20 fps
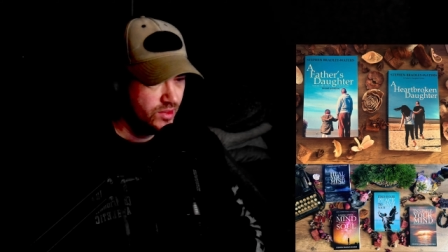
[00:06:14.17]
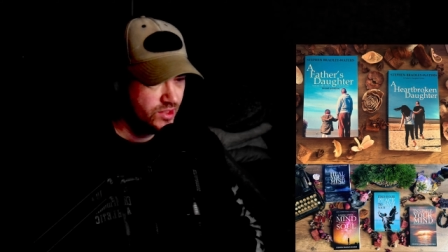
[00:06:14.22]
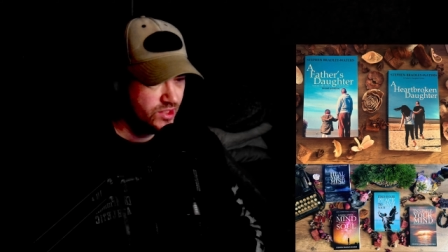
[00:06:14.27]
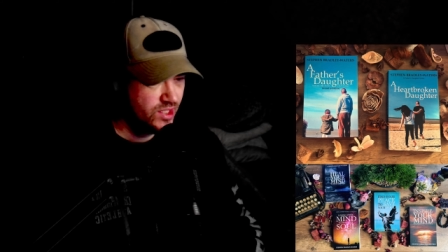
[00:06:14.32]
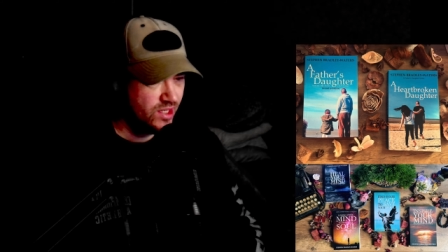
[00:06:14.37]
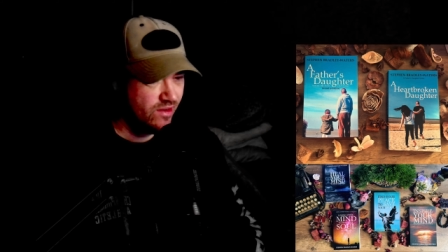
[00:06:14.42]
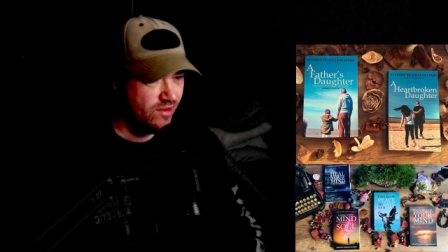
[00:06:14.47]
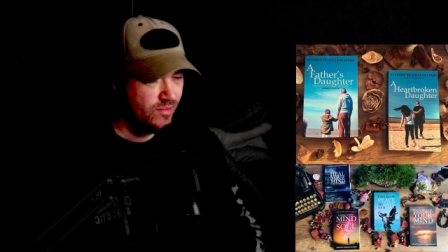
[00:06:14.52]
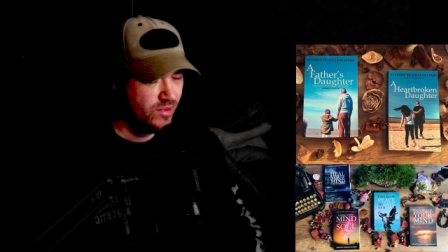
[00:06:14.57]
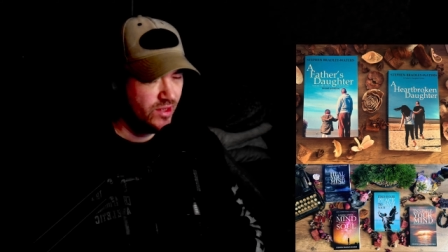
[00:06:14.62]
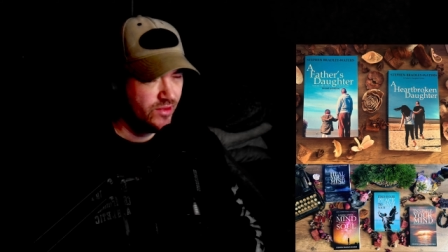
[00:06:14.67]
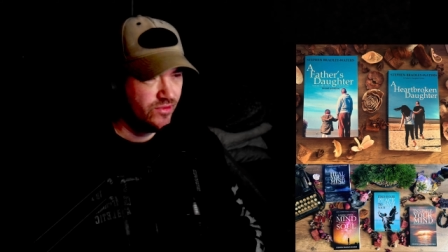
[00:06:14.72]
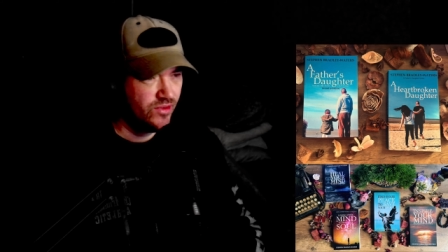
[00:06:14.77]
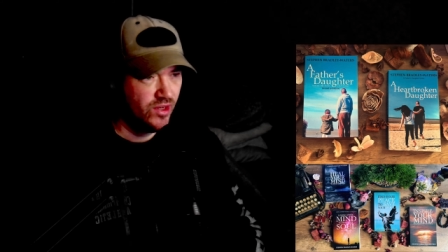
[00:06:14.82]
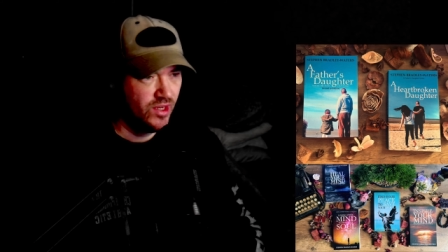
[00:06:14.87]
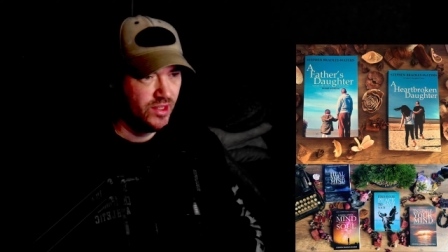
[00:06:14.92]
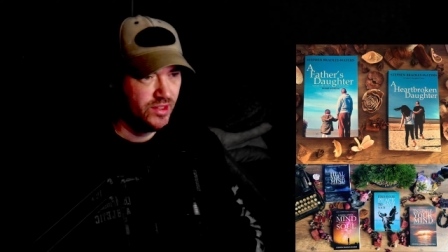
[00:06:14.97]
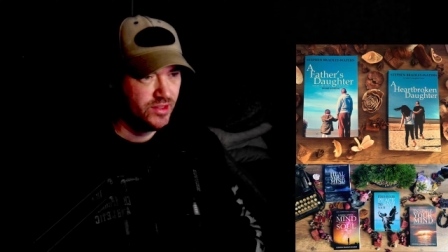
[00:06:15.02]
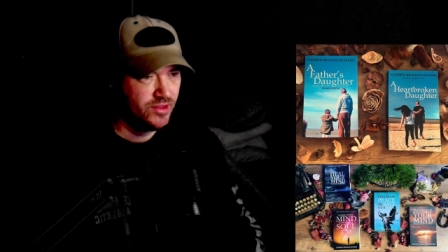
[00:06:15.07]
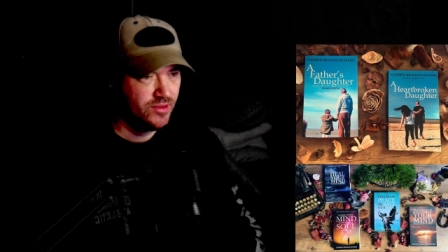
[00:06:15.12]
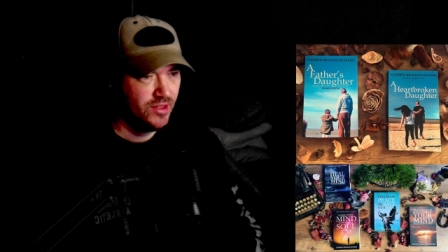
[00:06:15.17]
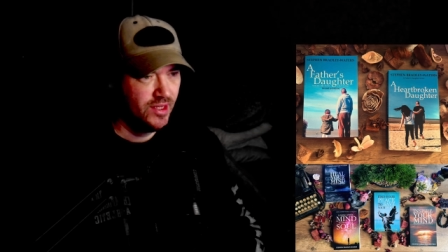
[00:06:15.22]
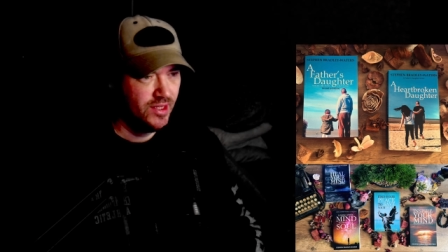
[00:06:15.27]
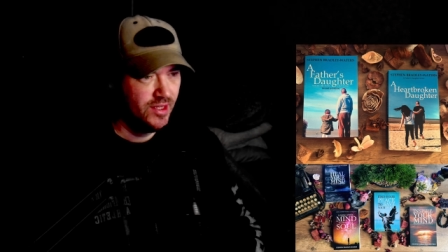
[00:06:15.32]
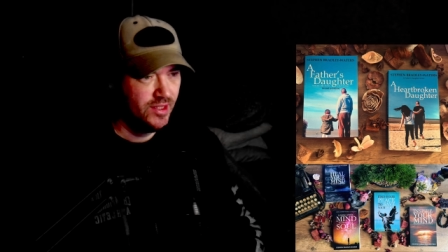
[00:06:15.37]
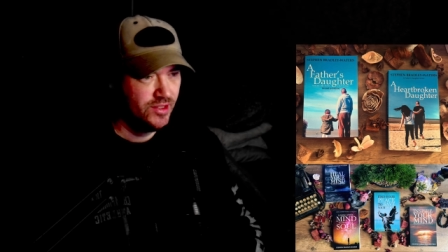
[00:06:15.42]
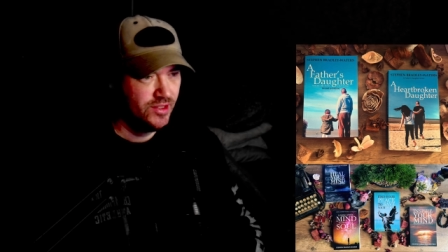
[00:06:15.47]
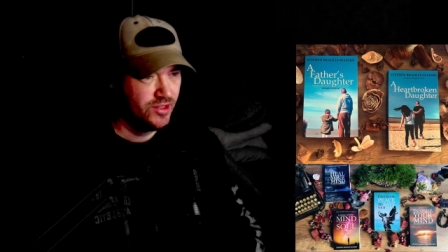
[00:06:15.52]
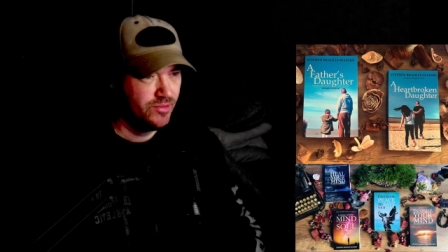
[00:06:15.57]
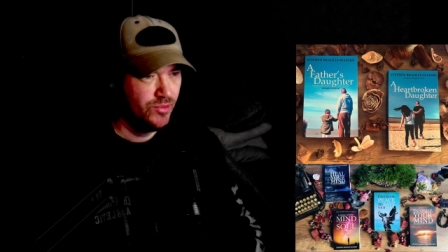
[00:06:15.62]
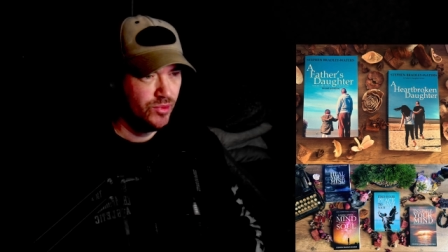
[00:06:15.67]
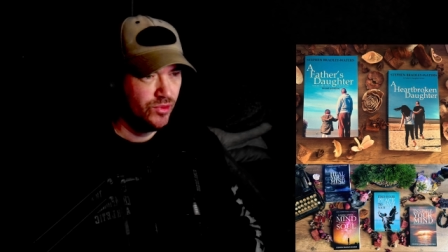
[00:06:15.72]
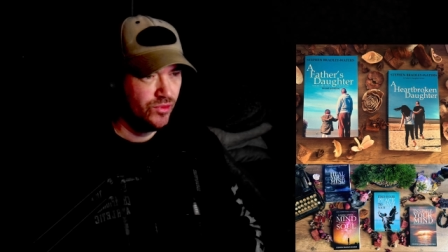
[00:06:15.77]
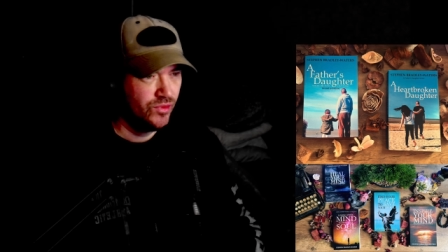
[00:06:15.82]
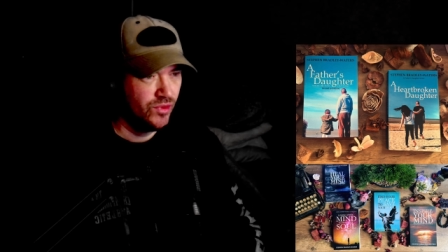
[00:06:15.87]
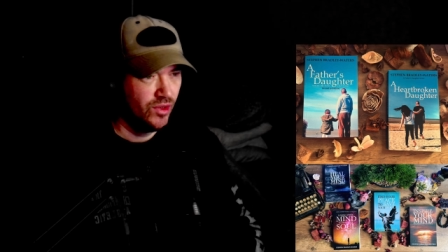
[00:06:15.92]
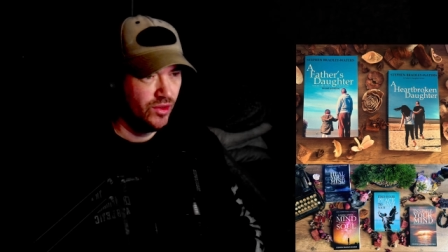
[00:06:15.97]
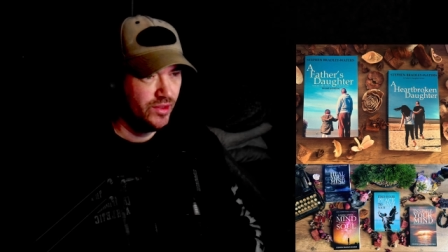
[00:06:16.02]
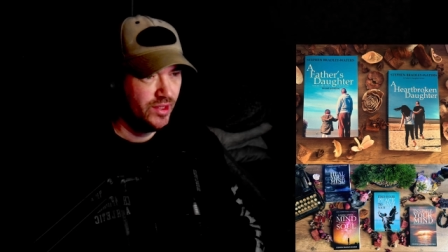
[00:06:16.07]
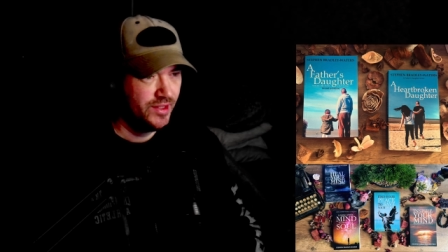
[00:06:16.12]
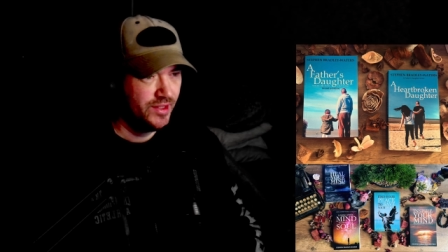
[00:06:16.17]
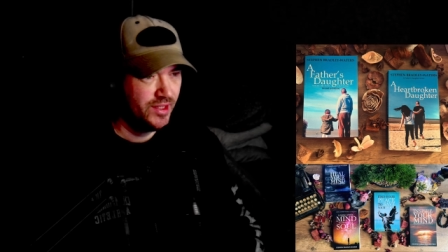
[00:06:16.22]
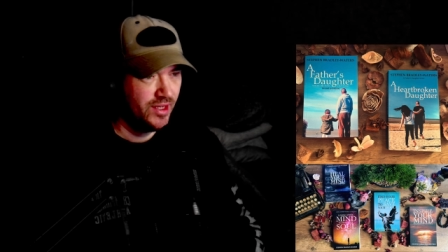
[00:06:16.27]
sharing my advice and then just move on.